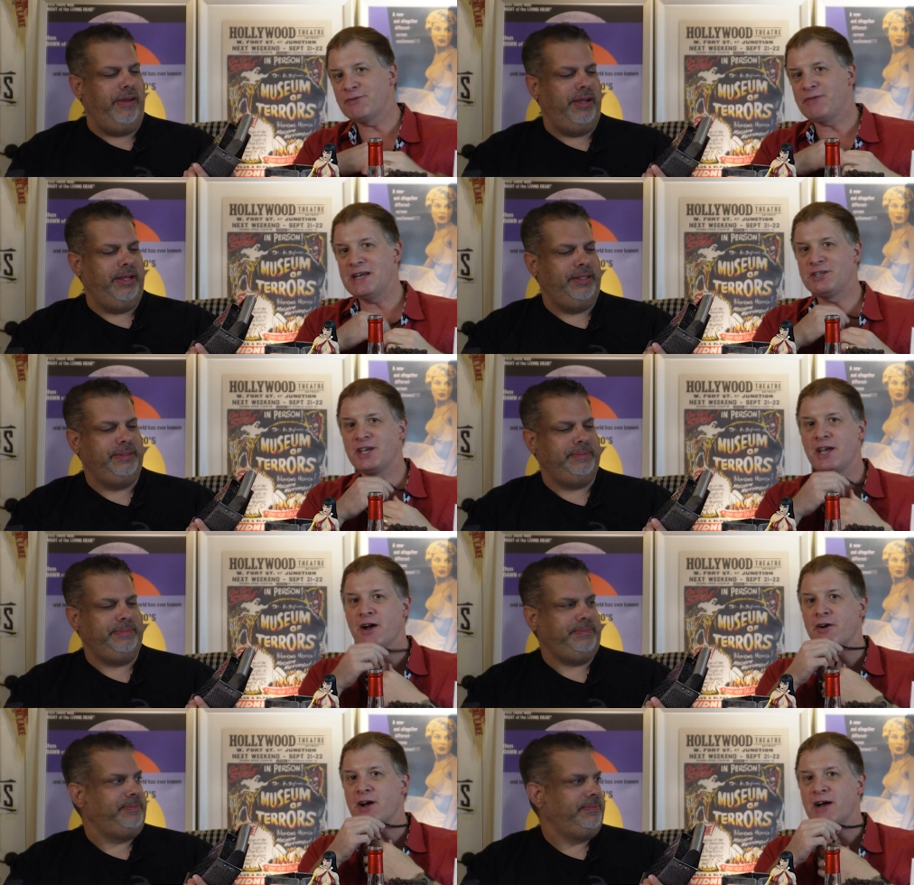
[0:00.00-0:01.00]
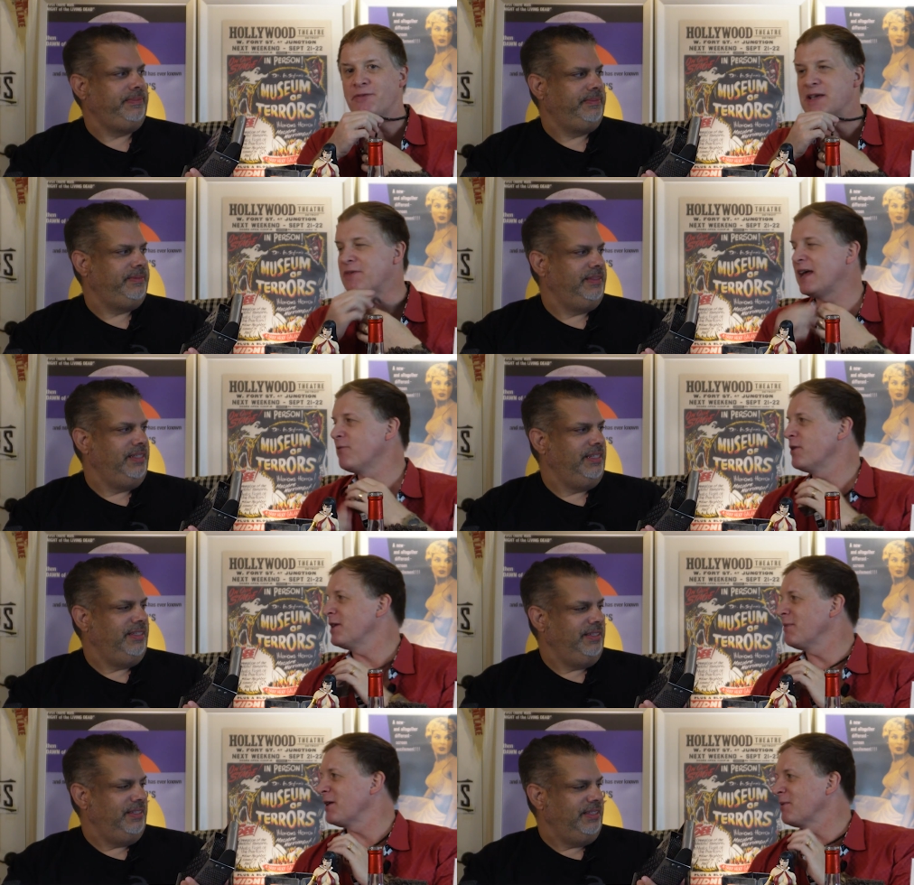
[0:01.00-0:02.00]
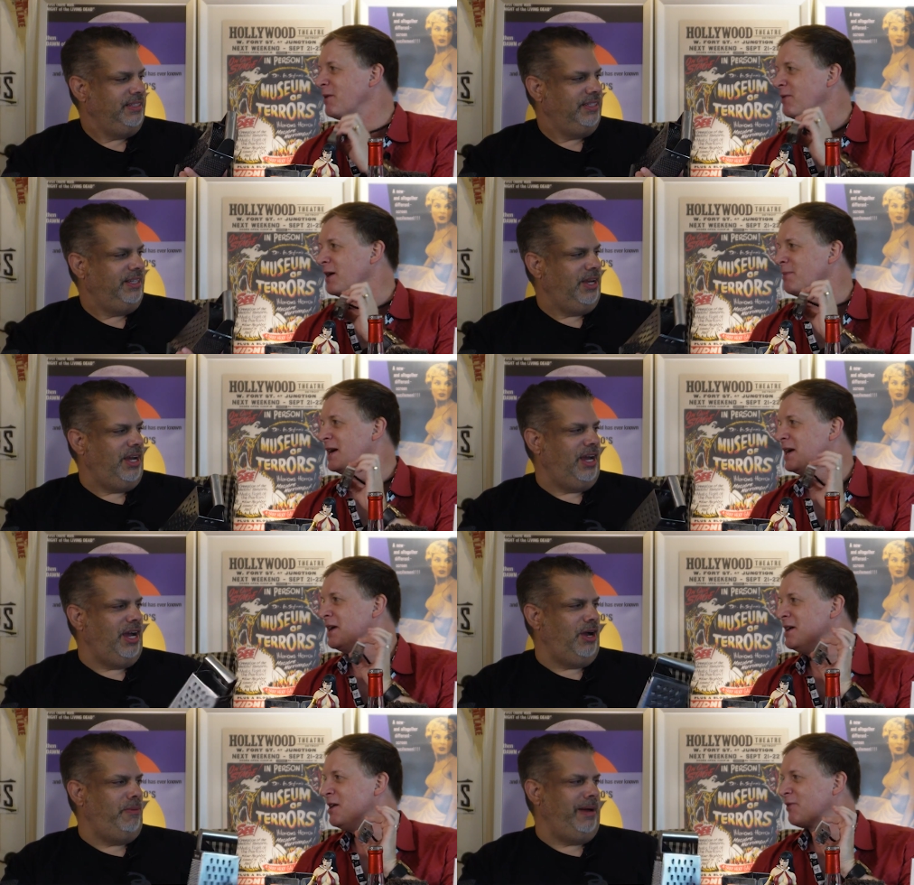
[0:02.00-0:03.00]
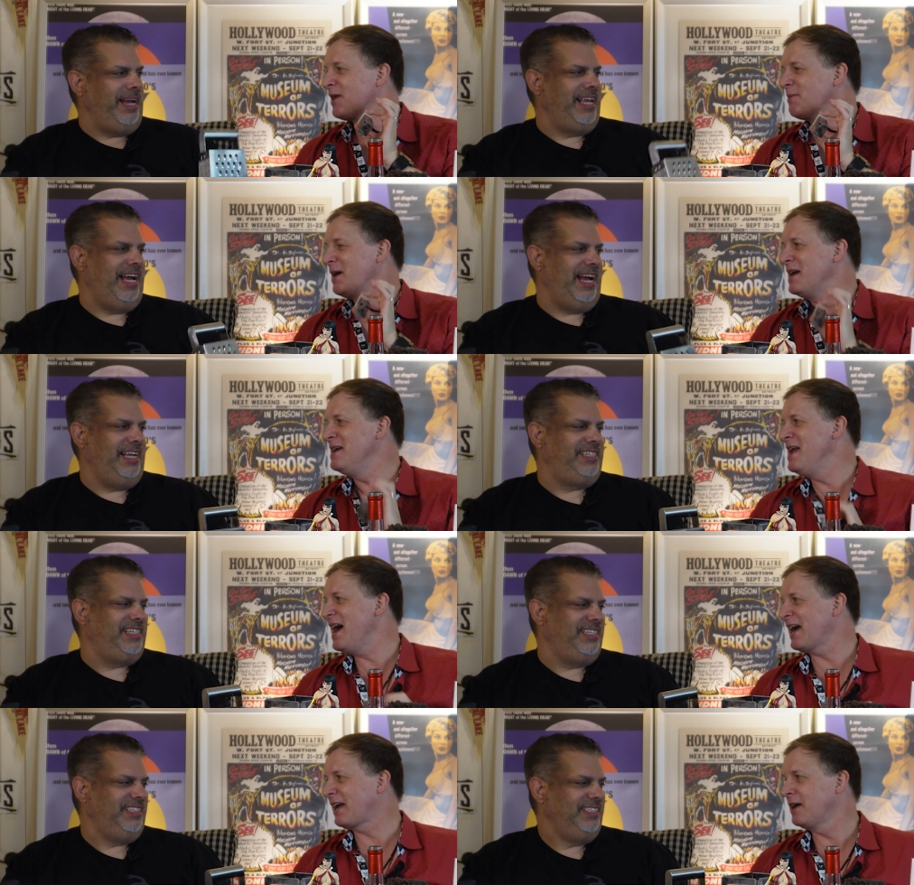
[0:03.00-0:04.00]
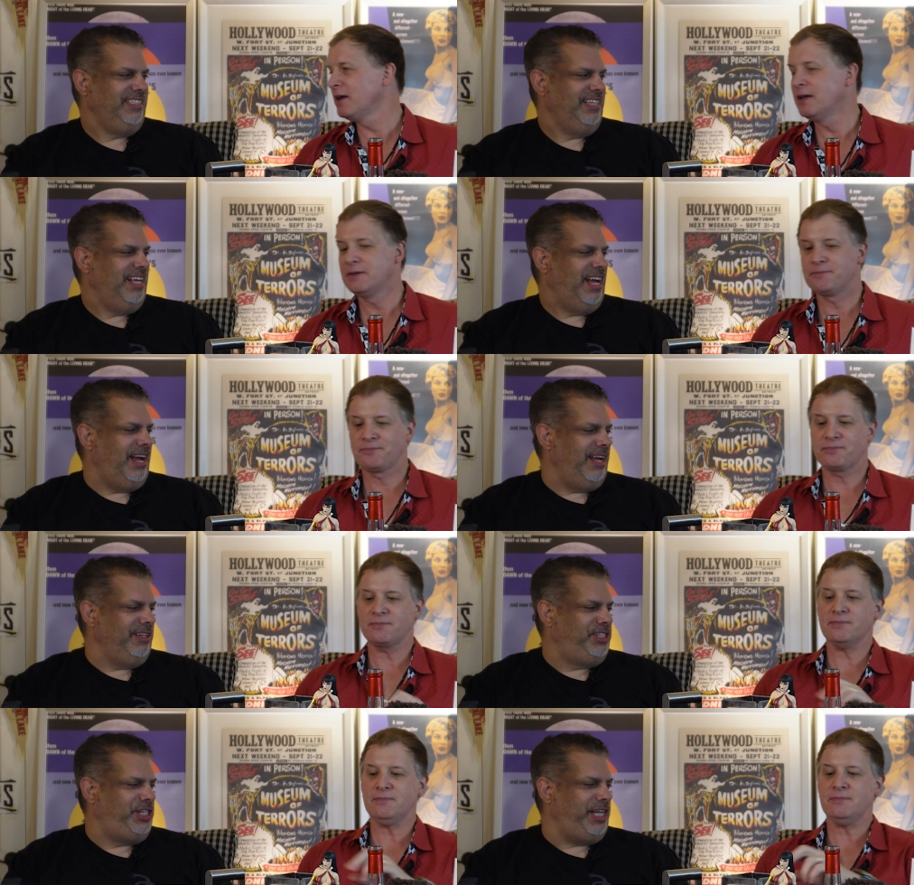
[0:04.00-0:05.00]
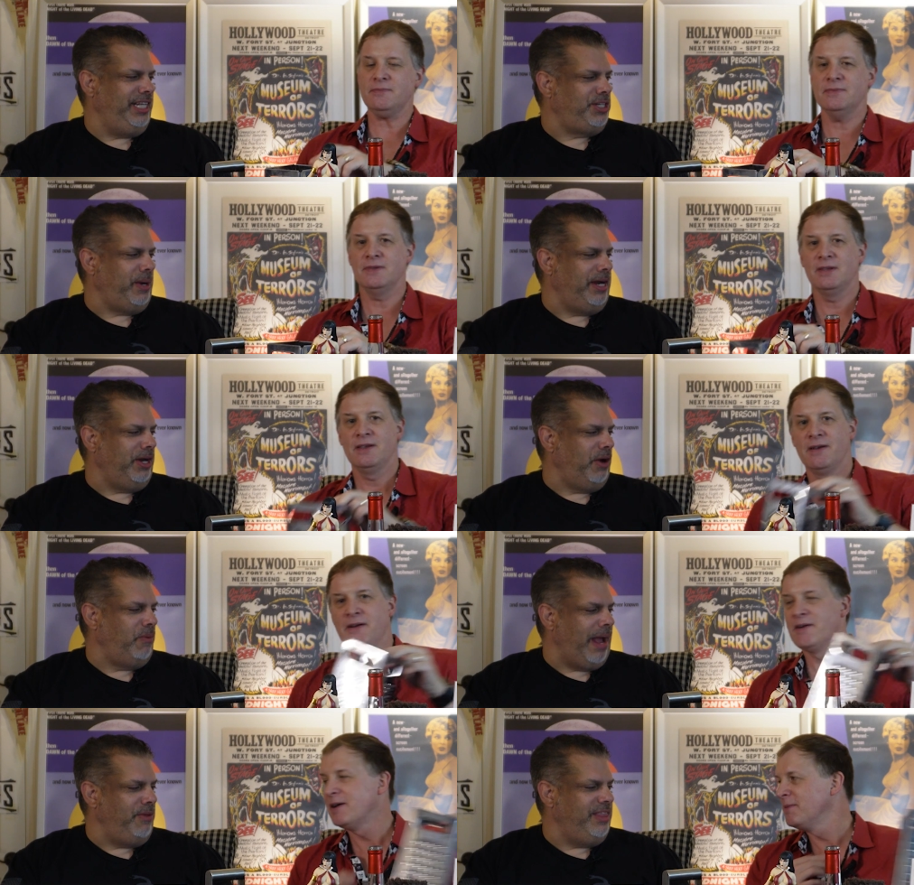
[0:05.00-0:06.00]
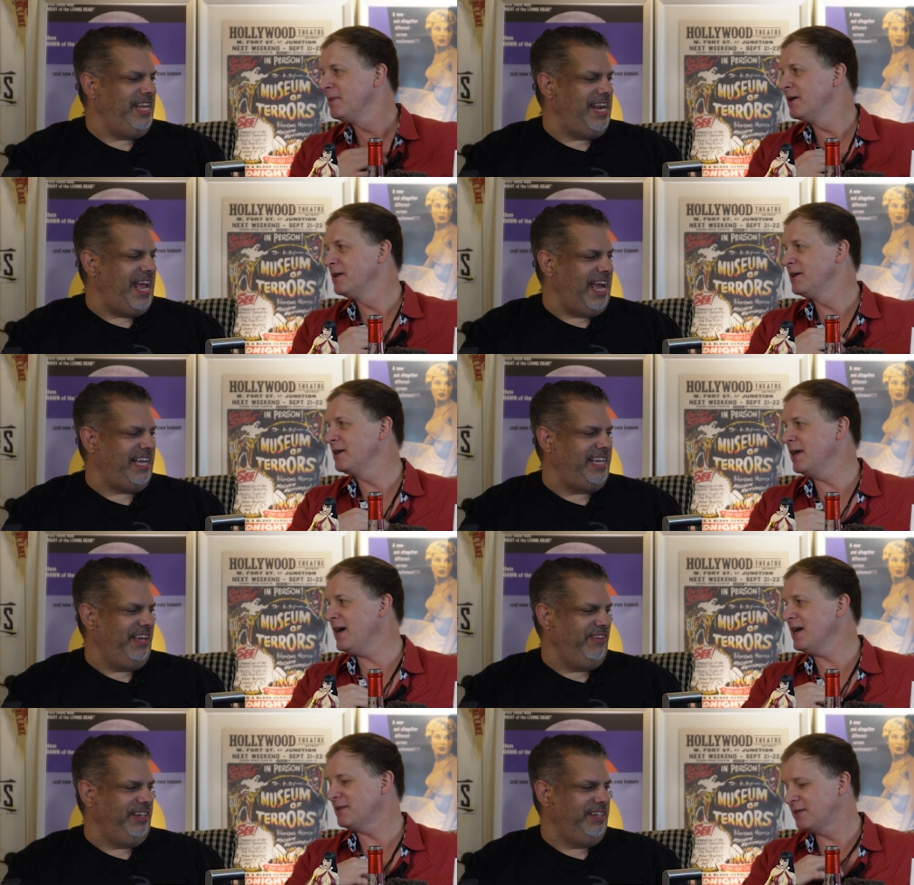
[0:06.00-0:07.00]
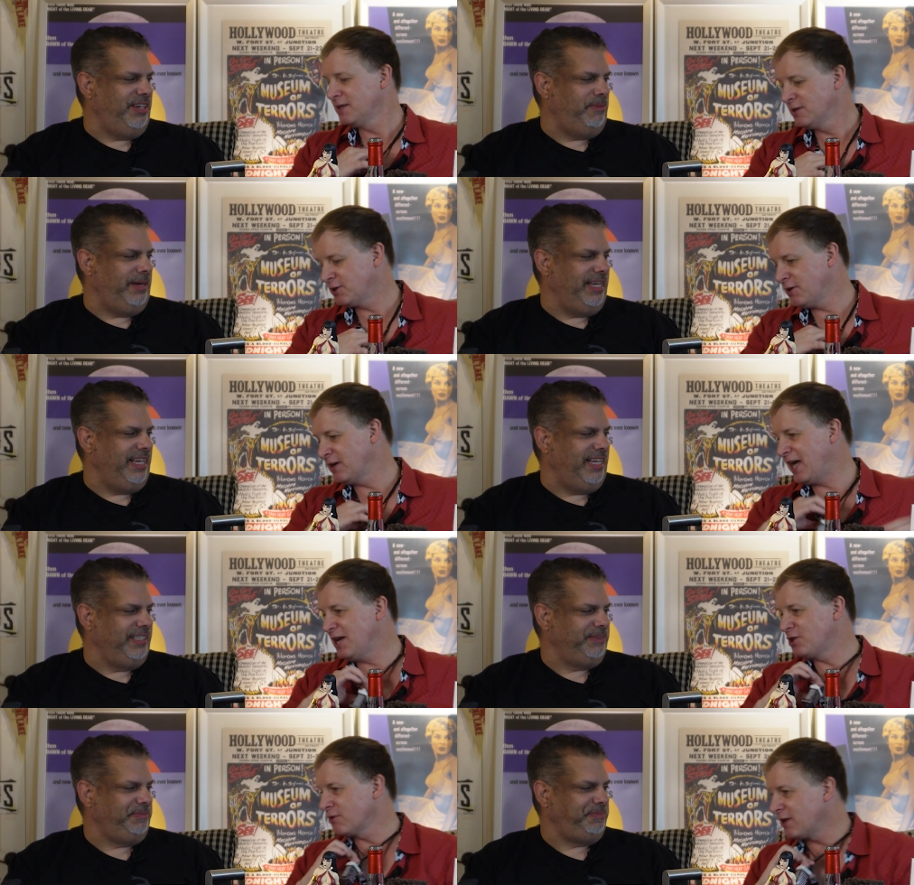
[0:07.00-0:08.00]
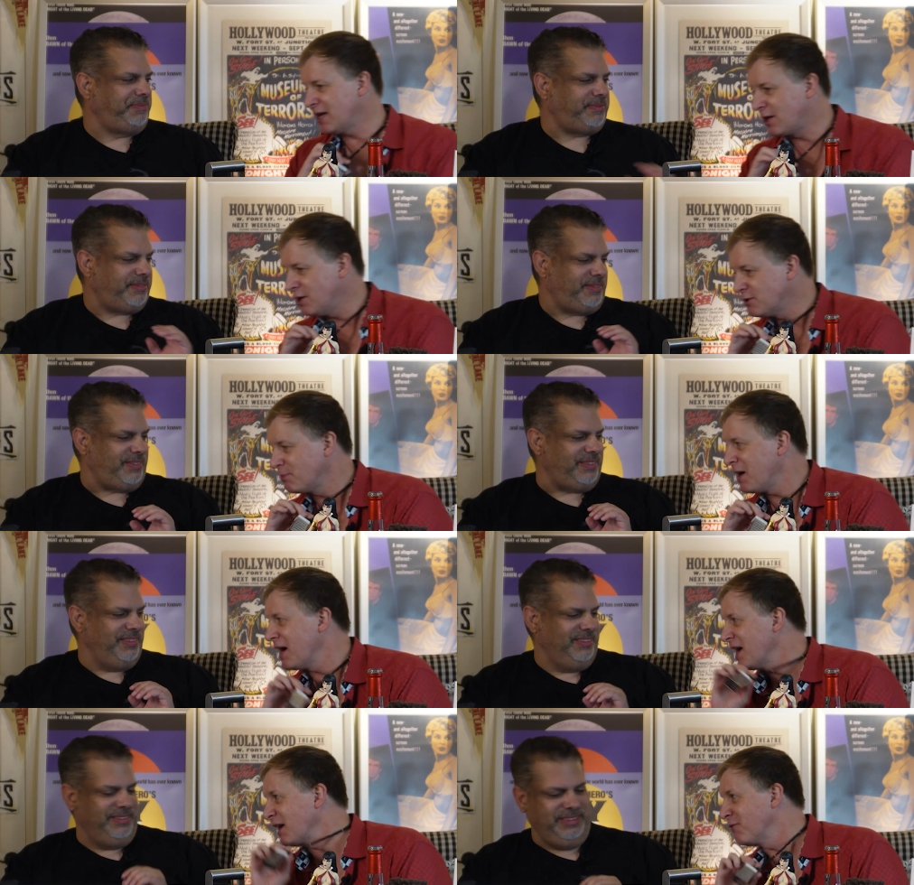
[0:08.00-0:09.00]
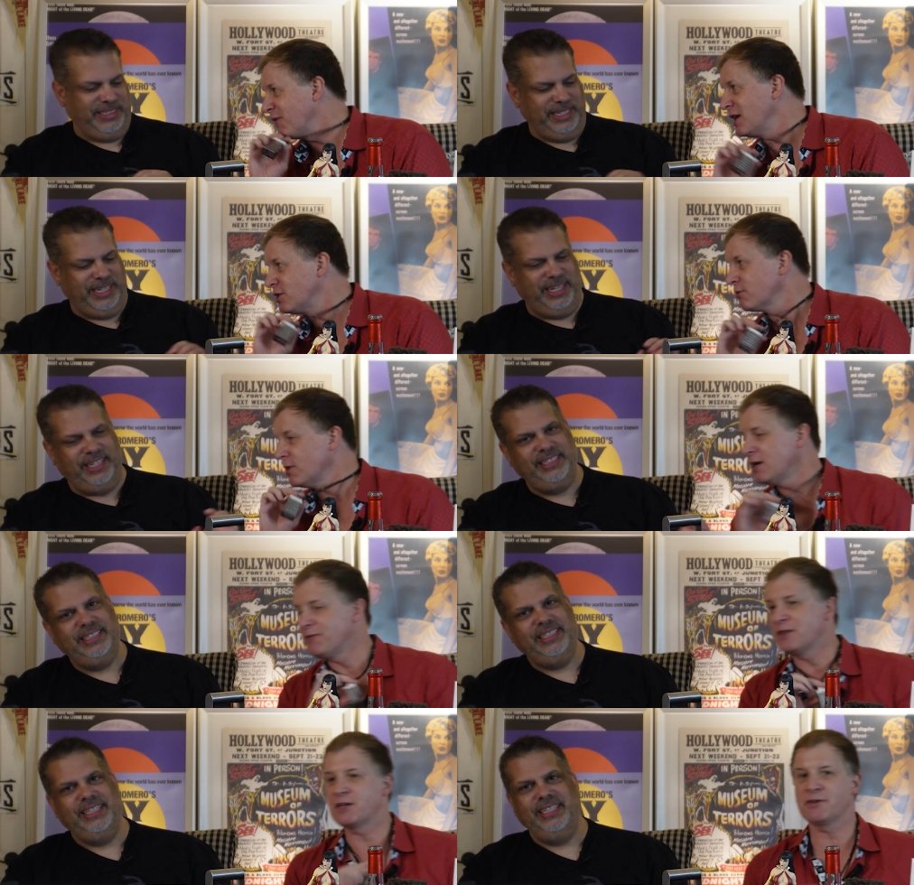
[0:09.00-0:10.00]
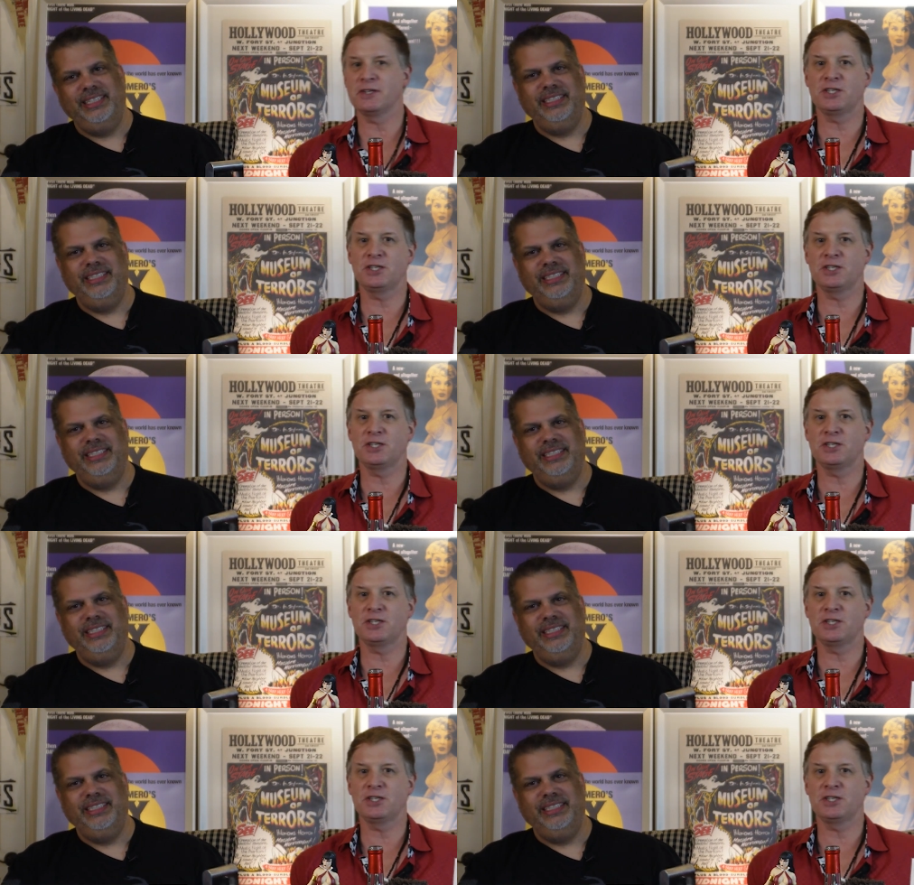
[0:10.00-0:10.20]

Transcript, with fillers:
Speaker 1: to fight Jr. off, I even have one on my, around my oh my, around my neck.
Speaker 2: Uh, cheese grater around the neck. Yes. Oh my. So in case
Speaker 1: you're like close by, I can fight no. you off with the